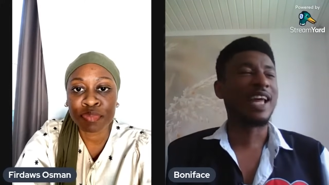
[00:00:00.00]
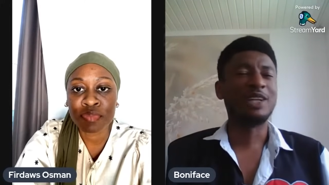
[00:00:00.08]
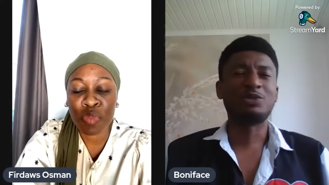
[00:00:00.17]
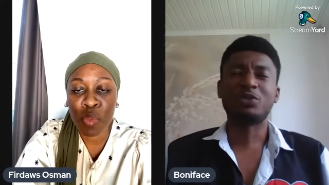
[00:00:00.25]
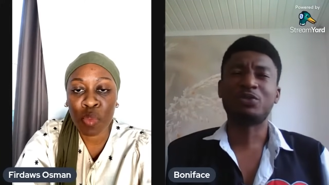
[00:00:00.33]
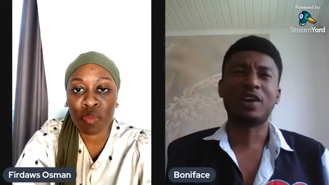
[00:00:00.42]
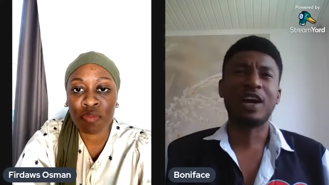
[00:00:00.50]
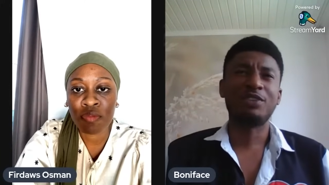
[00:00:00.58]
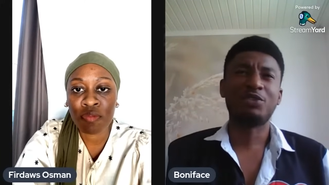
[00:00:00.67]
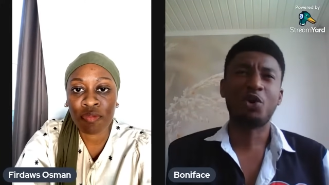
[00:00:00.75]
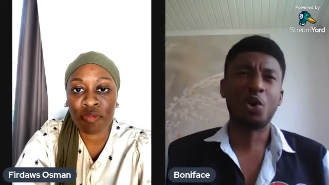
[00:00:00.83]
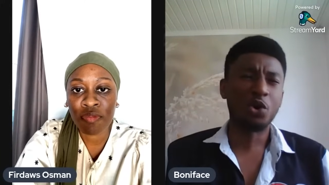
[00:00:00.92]
Speaker 1: nine to
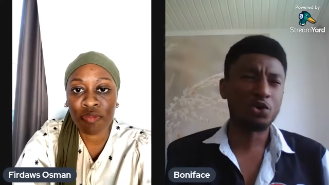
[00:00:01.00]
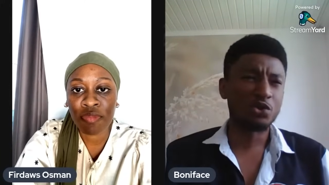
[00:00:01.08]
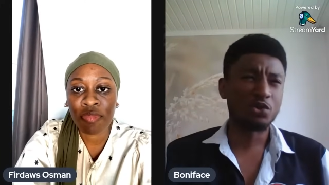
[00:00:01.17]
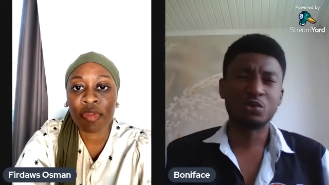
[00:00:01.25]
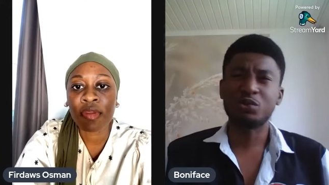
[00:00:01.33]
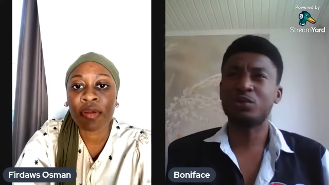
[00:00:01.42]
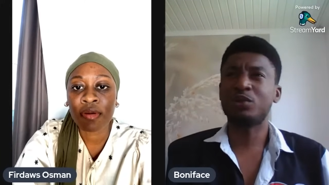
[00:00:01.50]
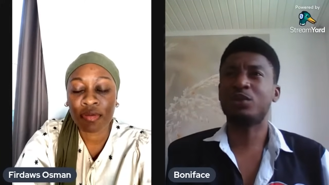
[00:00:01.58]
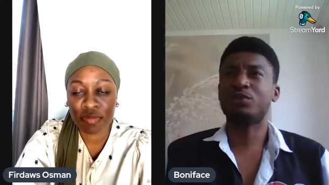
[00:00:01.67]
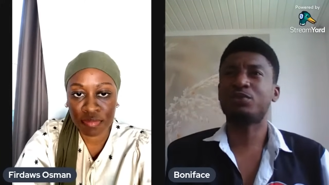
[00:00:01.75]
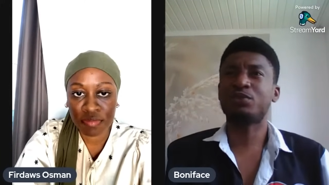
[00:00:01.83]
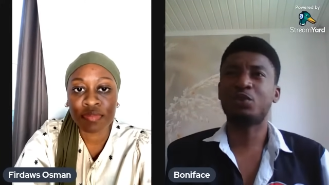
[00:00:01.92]
five hustle
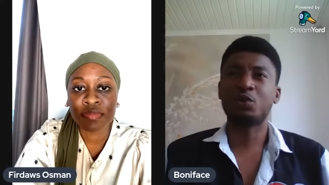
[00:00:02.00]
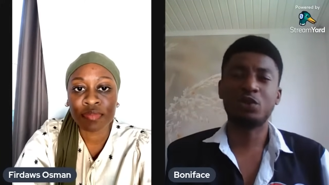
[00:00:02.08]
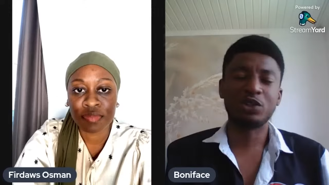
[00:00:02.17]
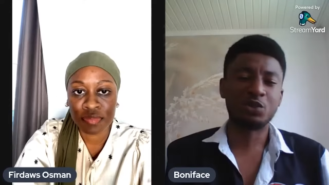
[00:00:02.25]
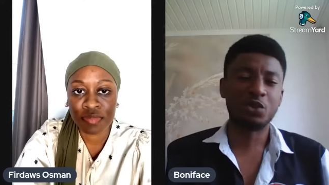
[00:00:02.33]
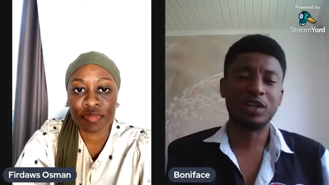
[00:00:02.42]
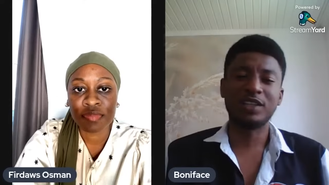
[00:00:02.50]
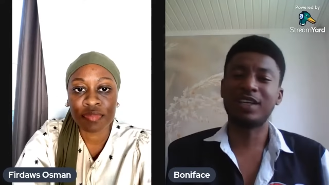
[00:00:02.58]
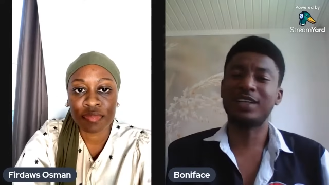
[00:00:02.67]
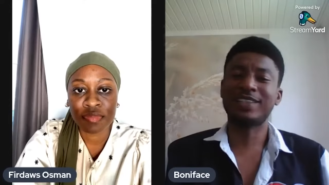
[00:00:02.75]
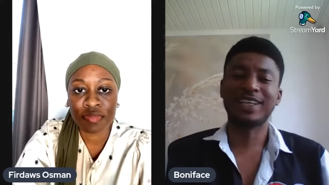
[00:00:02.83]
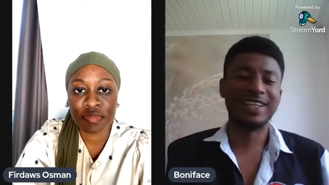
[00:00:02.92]
of always going
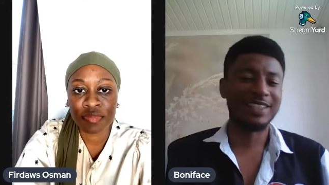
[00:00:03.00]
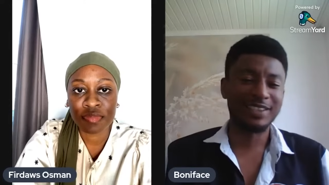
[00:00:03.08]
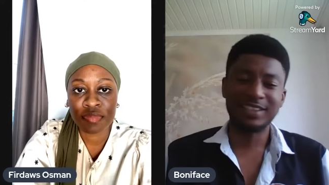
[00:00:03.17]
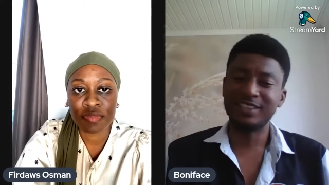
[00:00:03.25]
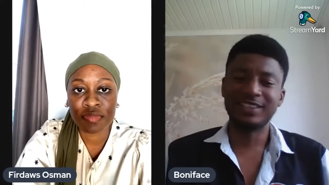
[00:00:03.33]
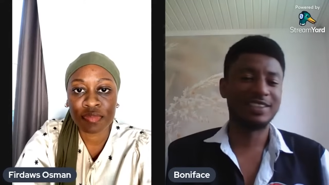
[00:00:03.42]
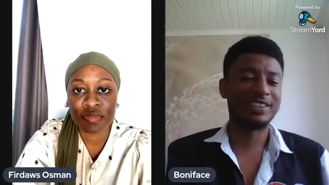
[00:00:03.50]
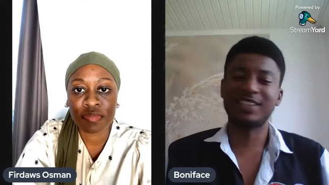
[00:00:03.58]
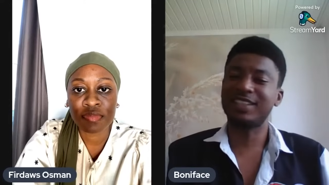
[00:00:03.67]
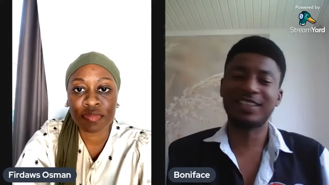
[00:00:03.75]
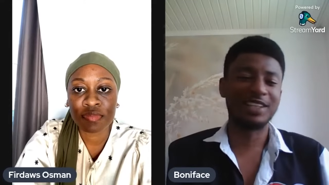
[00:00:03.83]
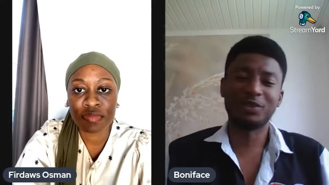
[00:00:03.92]
out and entering the
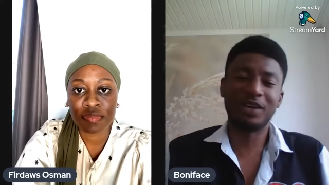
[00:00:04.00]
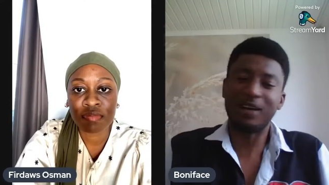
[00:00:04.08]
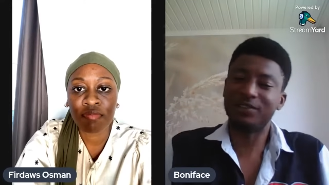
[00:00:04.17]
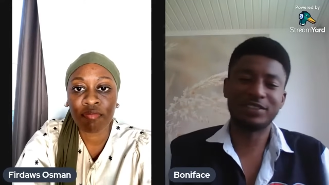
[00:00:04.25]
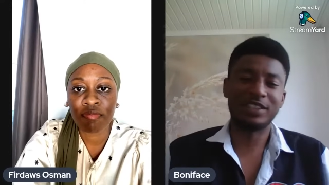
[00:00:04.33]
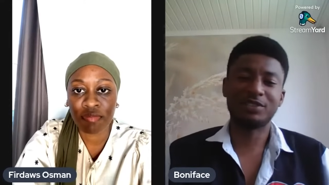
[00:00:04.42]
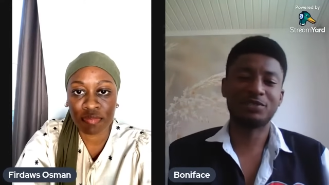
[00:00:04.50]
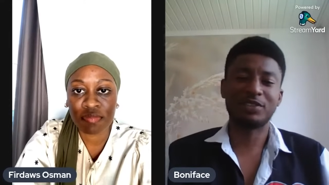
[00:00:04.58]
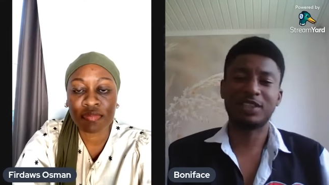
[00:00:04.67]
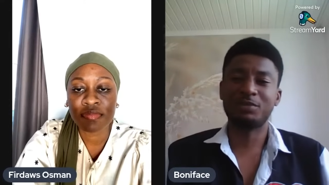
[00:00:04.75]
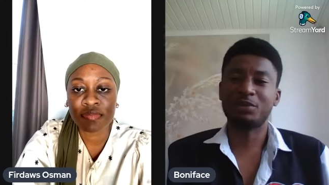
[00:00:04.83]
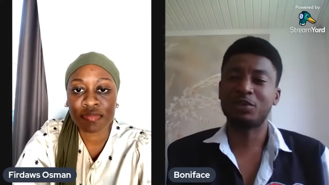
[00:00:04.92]
train. I don't have strength for
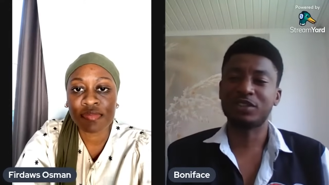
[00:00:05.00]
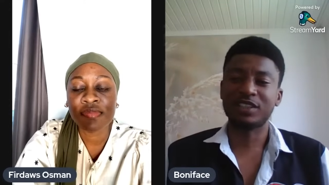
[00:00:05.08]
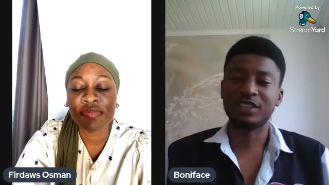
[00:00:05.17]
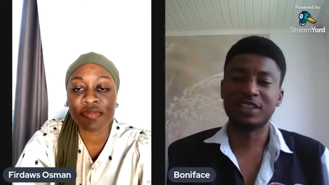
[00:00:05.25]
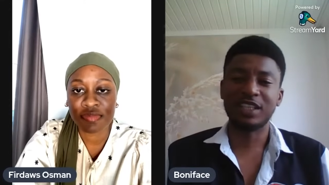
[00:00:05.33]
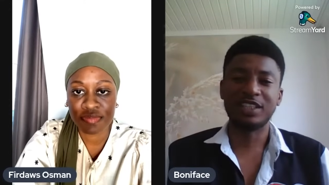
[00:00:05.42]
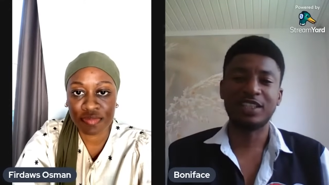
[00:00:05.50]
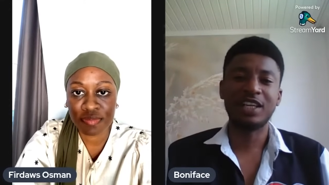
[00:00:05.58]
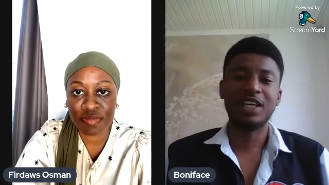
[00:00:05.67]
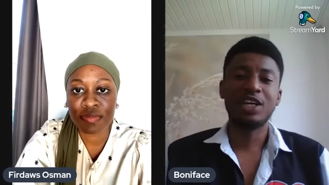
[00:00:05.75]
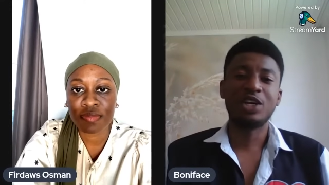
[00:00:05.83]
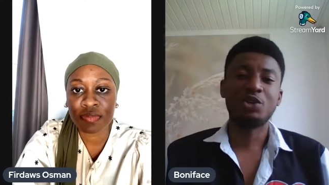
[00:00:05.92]
that because in tech,
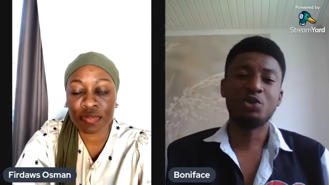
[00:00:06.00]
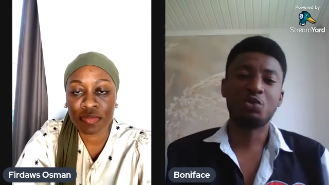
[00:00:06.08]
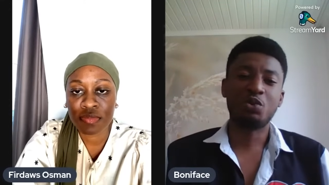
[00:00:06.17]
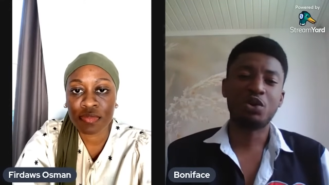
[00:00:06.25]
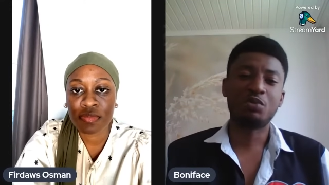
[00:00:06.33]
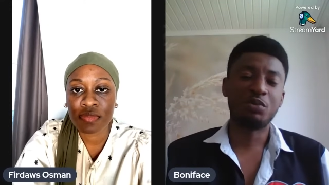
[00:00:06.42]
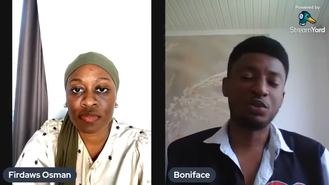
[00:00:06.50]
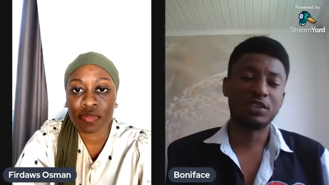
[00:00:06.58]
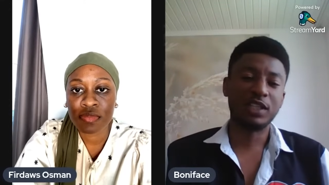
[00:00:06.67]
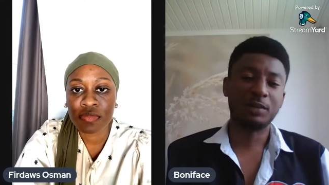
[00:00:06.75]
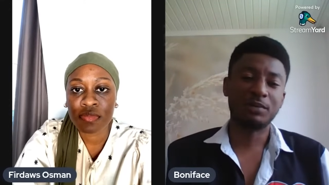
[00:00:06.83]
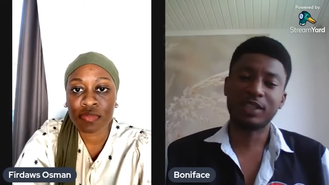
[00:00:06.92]
you work
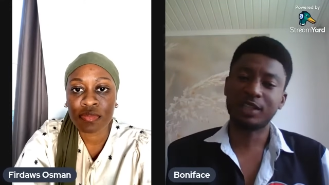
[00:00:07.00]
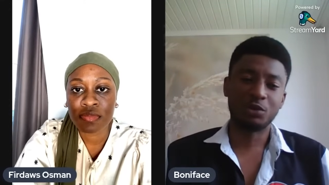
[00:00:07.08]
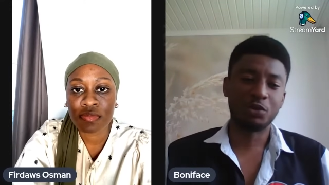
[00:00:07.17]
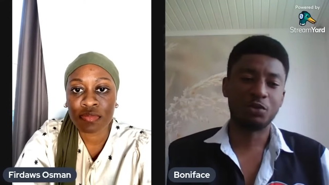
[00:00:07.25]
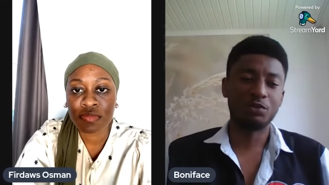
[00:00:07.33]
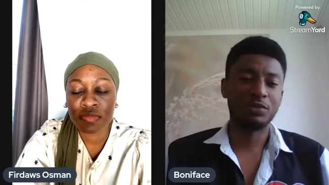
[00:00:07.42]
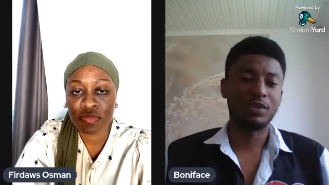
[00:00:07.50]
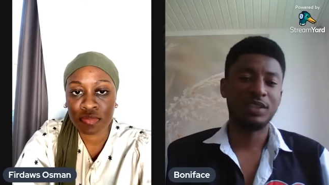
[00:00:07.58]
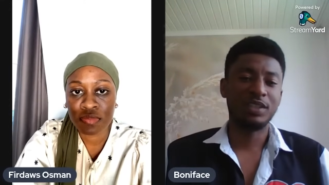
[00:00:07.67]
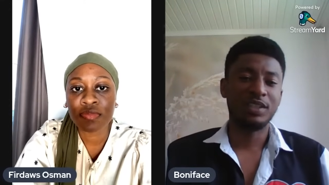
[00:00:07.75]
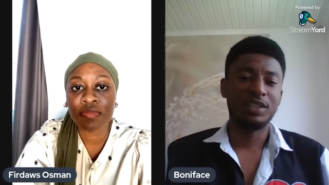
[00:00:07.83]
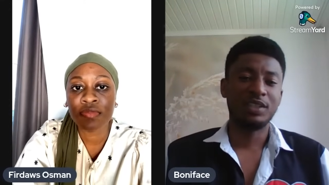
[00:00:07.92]
most times at home.
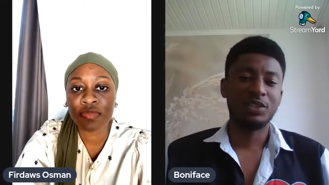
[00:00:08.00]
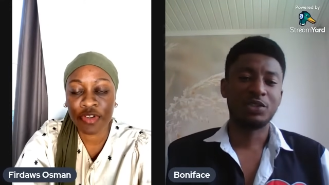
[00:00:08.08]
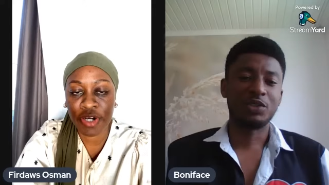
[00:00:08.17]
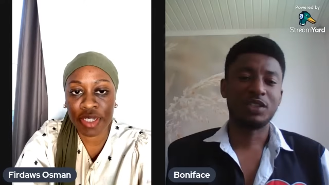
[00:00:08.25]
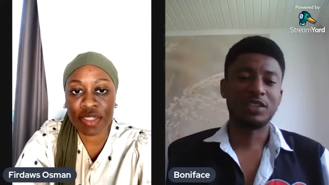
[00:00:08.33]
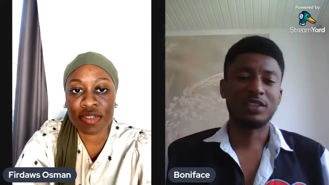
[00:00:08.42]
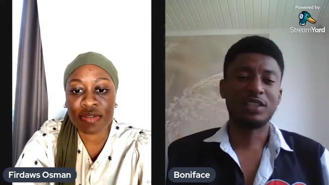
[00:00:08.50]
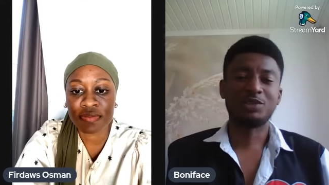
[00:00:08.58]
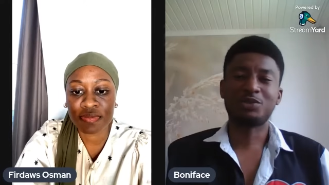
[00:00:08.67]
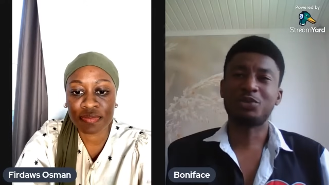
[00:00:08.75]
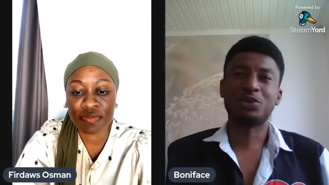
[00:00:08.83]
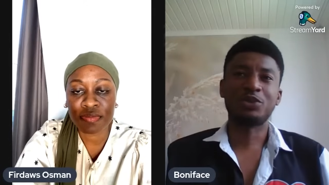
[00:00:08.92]
Right.
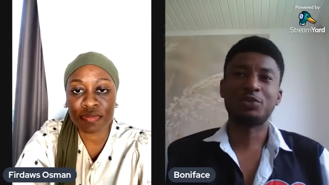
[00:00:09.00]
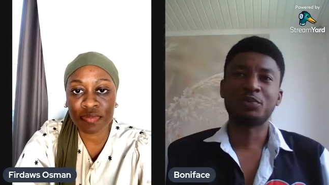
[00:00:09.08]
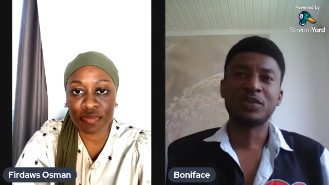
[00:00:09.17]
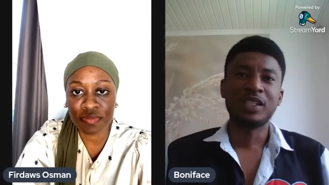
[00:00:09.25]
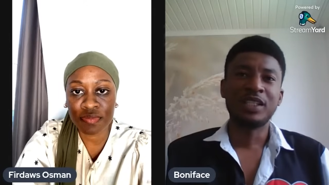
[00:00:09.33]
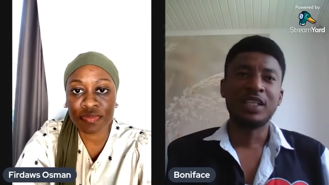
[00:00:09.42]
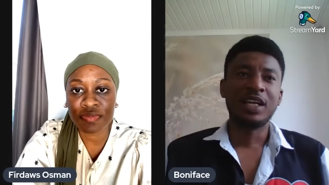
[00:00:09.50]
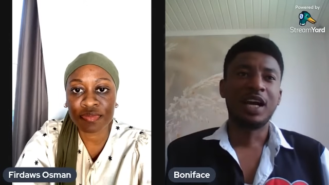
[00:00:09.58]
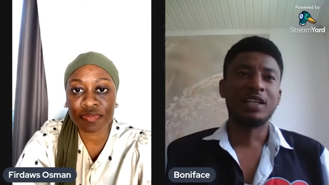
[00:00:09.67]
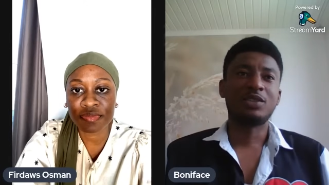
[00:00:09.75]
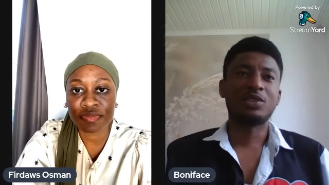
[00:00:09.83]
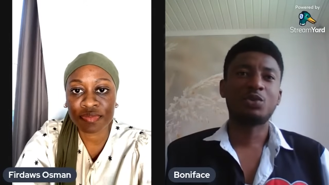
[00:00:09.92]
Understand? So
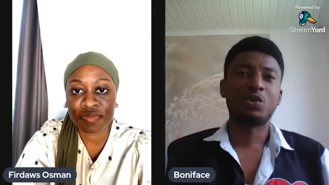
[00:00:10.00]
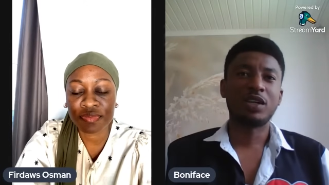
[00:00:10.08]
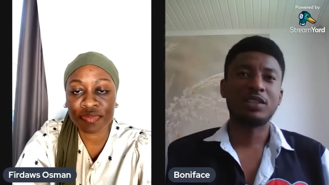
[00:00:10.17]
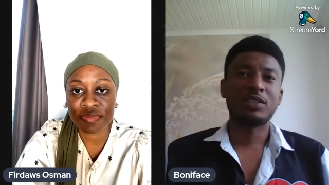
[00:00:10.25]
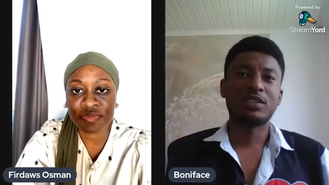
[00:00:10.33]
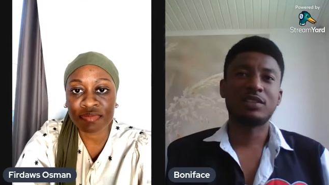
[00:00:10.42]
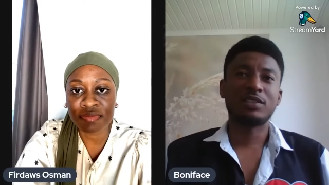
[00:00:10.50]
I just want